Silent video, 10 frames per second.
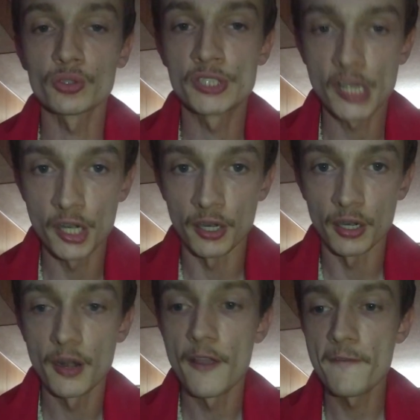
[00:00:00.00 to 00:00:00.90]

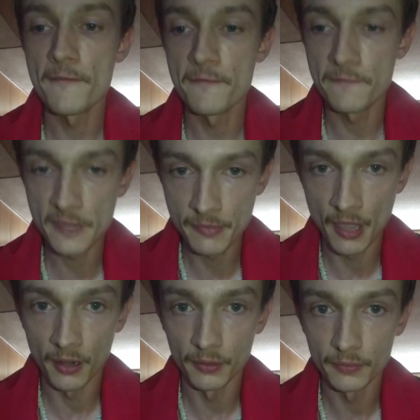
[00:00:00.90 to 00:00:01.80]
gender,
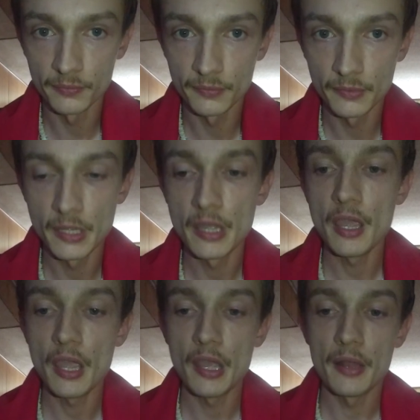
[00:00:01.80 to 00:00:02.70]
female.
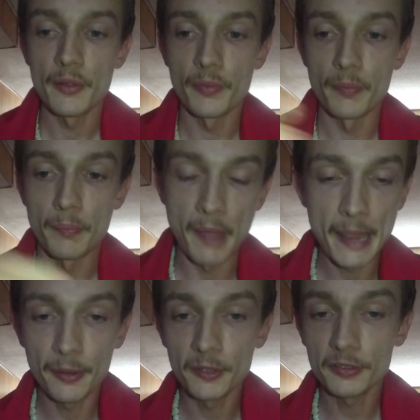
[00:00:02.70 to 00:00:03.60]
My
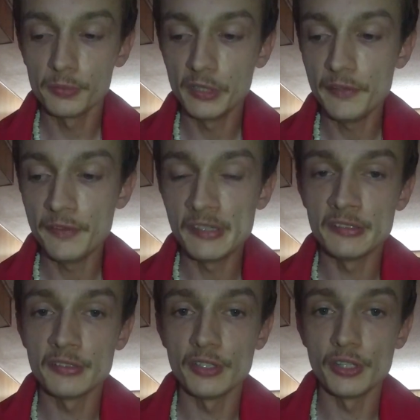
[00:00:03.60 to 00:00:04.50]
personal belief
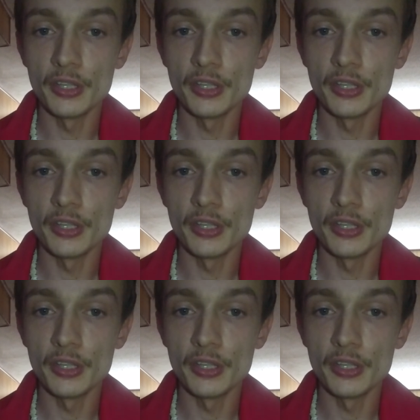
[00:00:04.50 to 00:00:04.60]
is,